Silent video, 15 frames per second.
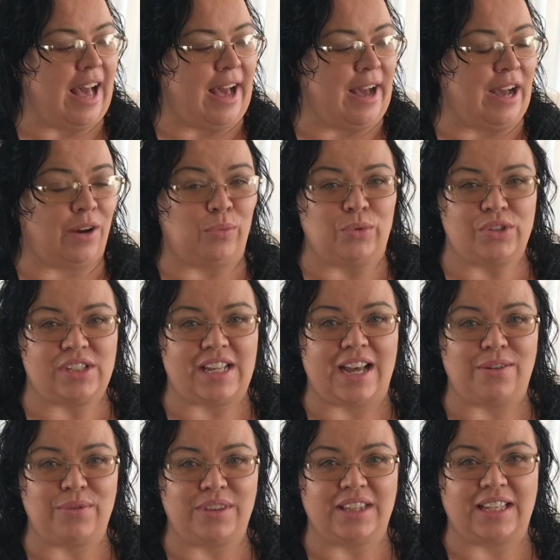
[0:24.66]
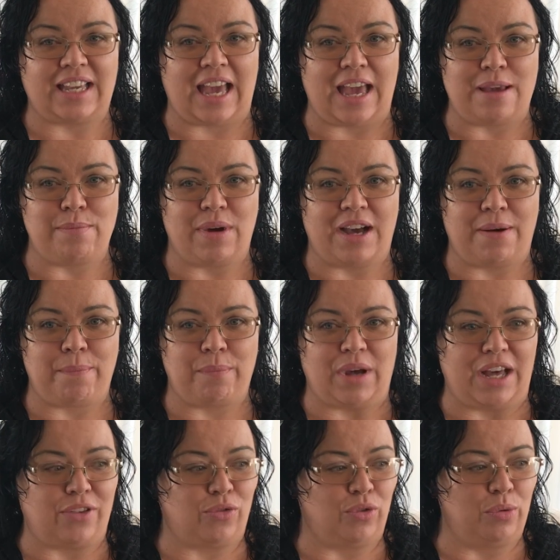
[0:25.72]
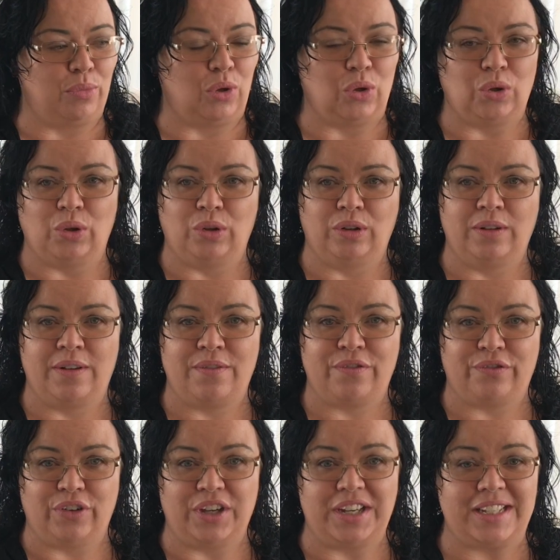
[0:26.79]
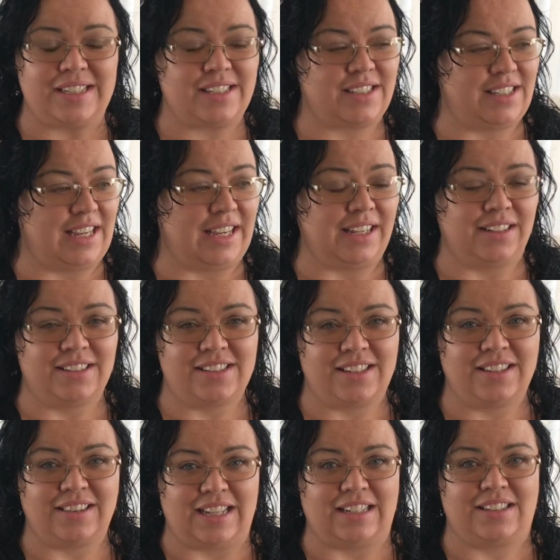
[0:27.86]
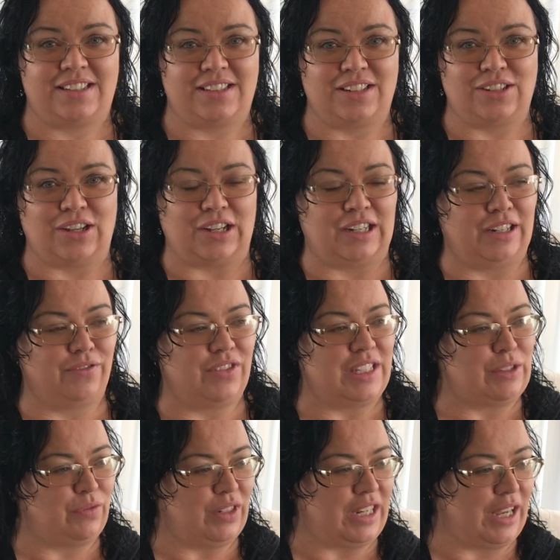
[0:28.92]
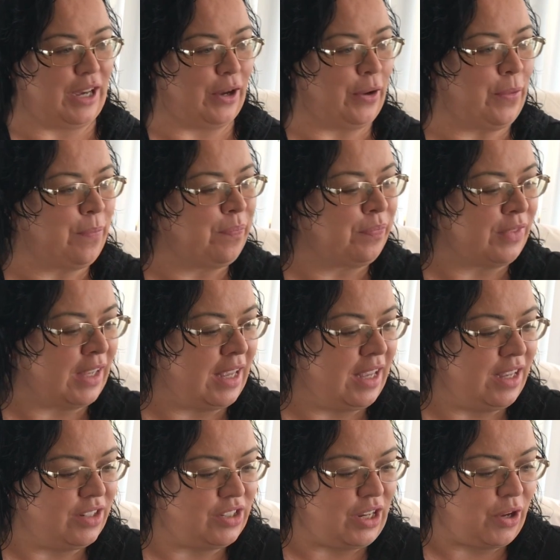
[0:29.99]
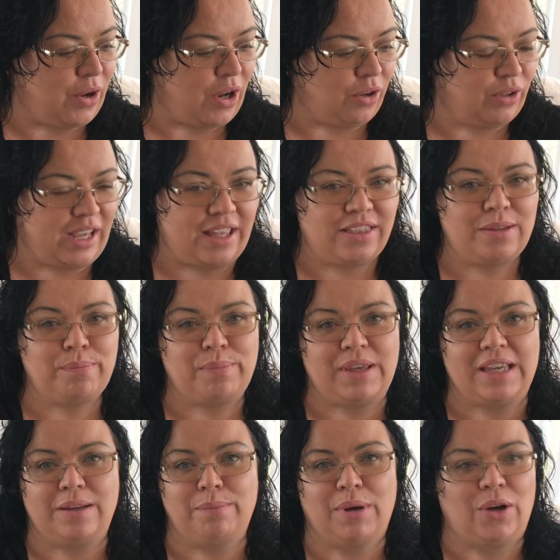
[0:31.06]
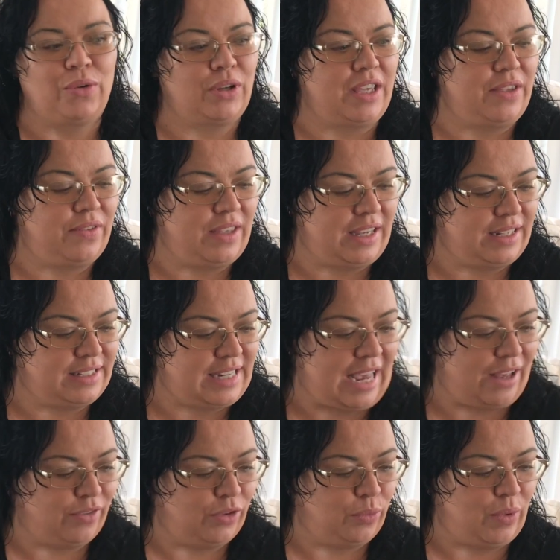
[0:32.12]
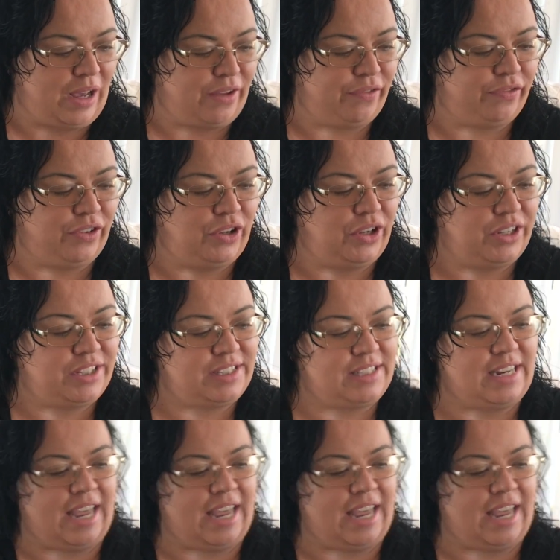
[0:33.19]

We'll start with the Kmart bathroom haul first, since that's the title of this video. So I'll get the big bulky things out the way first.